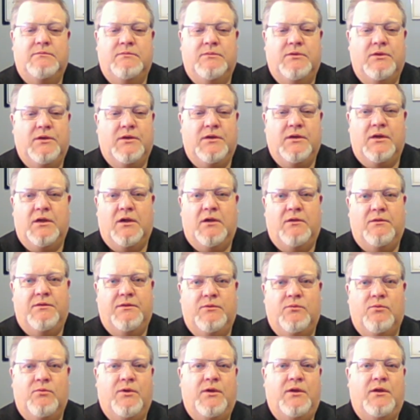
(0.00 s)
look at all the
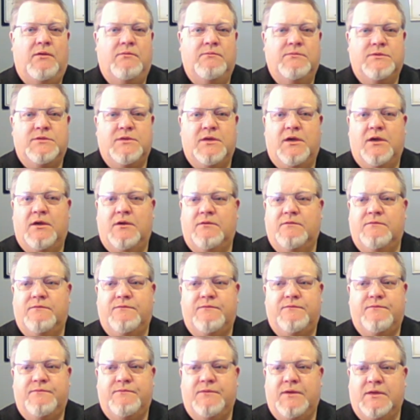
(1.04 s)
reams of
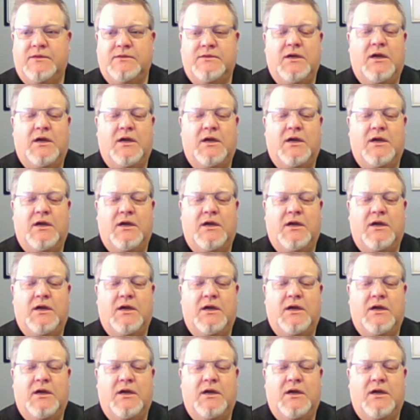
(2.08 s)
and